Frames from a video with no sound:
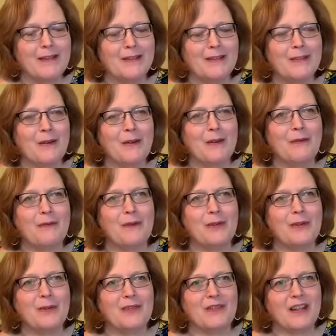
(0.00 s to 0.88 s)
So if
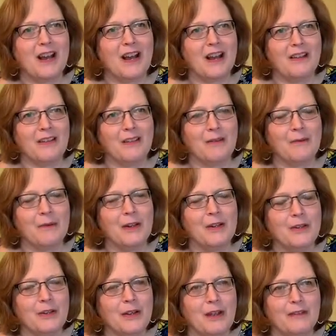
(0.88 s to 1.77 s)
you use cotton
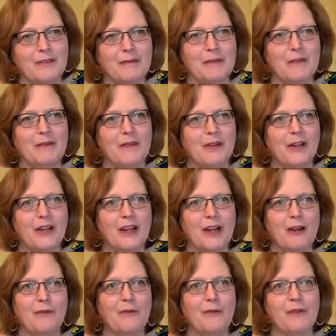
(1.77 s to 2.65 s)
thread, you have to be very
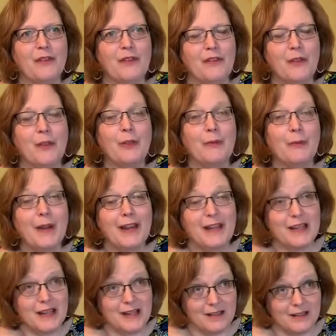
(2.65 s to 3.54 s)
careful that the
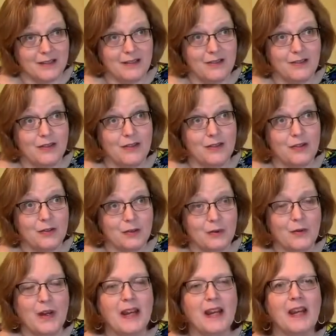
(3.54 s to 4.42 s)
thread doesn't
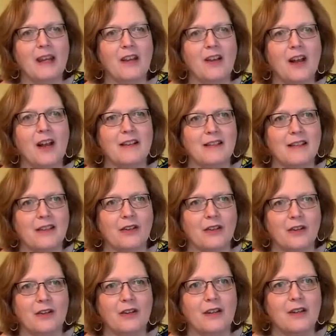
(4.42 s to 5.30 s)
shrink, causing
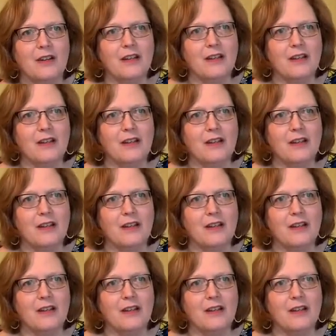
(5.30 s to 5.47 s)
your